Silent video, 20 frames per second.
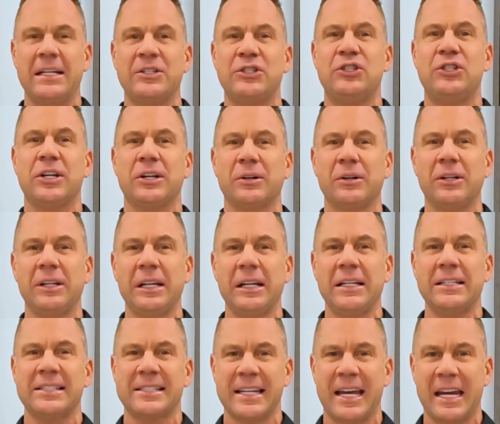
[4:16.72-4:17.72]
is
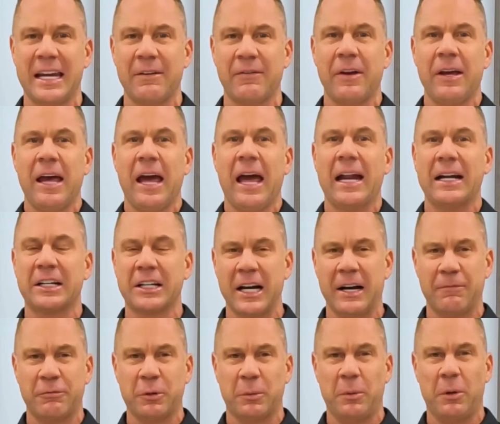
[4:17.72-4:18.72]
generally safe and
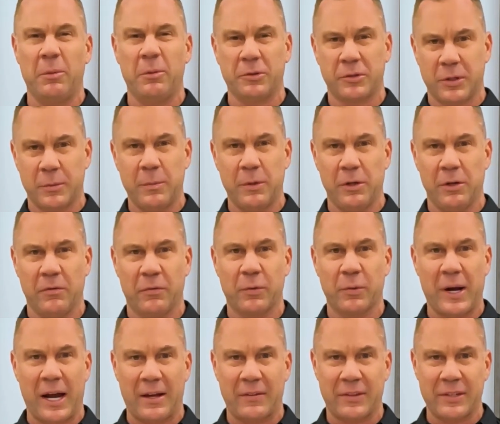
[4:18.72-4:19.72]
comfortable to move
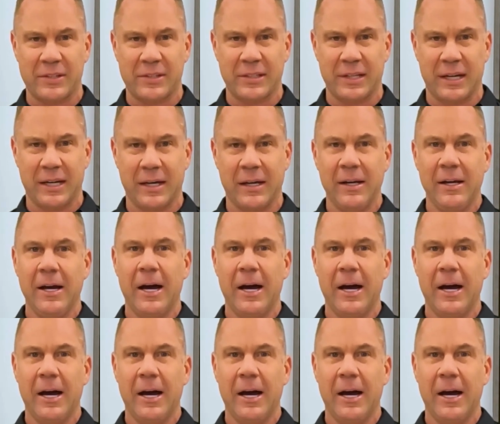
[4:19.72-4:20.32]
throughout the city.